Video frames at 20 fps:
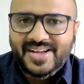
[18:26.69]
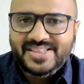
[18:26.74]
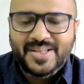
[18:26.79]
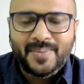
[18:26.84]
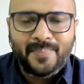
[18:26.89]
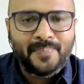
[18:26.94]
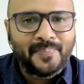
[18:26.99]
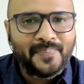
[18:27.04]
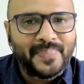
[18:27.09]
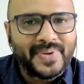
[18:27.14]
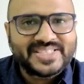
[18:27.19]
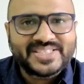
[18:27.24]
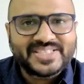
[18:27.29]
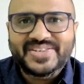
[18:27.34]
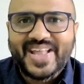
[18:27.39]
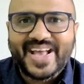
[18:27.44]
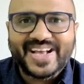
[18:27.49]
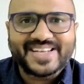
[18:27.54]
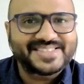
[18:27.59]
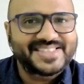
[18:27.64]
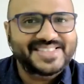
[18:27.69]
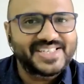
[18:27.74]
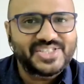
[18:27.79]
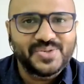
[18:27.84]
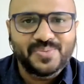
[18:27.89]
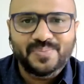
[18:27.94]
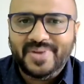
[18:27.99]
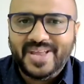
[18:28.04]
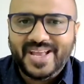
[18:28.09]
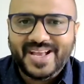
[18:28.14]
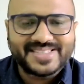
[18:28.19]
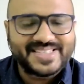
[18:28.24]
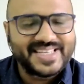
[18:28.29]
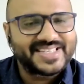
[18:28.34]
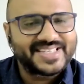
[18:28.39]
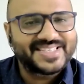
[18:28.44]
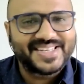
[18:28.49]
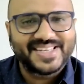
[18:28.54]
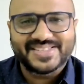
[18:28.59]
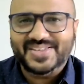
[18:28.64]
The pitch decks that you make
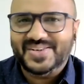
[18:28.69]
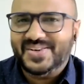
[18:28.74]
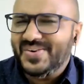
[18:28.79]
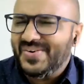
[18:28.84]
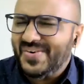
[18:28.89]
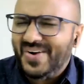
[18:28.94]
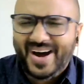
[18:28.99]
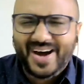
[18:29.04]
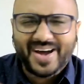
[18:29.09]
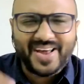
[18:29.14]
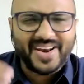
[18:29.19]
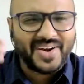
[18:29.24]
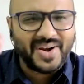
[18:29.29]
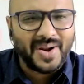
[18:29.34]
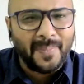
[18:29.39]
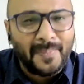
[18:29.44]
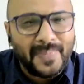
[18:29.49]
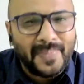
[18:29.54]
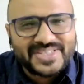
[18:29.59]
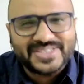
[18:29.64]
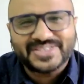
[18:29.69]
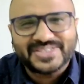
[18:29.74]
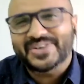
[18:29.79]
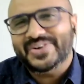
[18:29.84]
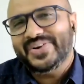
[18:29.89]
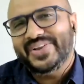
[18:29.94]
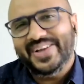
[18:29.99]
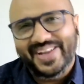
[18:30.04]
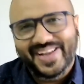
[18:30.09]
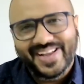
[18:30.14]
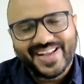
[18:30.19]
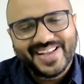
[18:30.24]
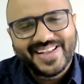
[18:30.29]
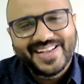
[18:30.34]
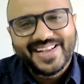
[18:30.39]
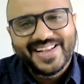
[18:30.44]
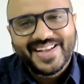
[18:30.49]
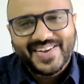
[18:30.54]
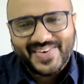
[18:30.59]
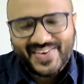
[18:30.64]
6 years ago are rubbish today,
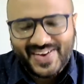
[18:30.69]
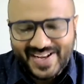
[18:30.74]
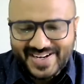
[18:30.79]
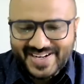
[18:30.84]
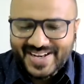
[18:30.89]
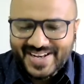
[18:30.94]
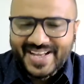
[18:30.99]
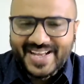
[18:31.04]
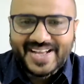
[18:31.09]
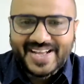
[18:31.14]
right?